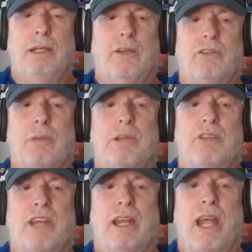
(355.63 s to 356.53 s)

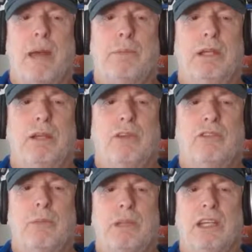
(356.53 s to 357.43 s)
Something's got to happen.
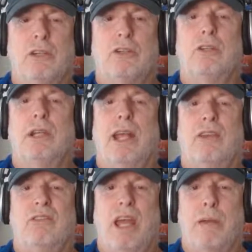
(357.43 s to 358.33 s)
Something good
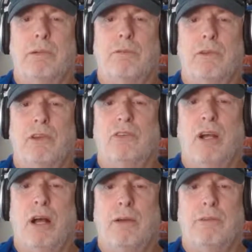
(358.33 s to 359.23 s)
has to happen for this
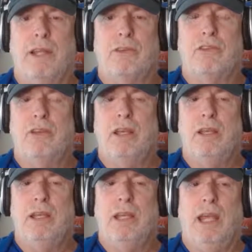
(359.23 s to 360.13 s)
offense
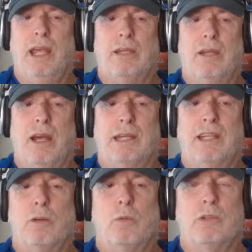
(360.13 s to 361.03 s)
and uh,
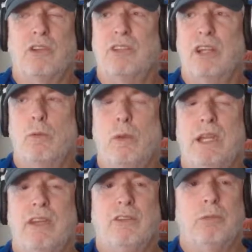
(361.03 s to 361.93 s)
get a just get a
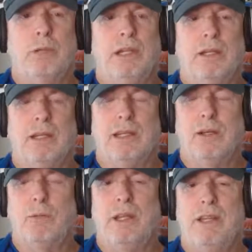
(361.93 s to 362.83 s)
win this week.
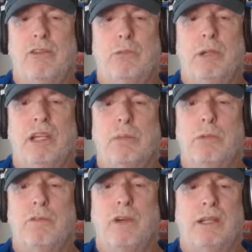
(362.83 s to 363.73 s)
Get a win this week and
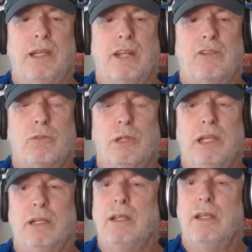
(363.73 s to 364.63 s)
move on to next week.